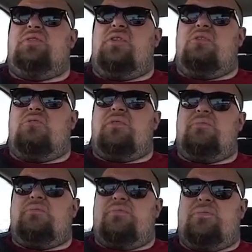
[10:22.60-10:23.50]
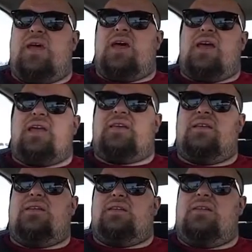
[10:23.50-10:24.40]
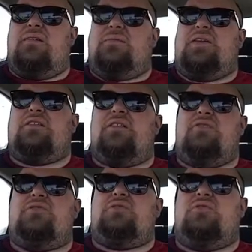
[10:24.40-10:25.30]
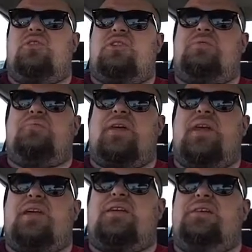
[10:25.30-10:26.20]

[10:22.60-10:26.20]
home and back. I mean, going to work and back.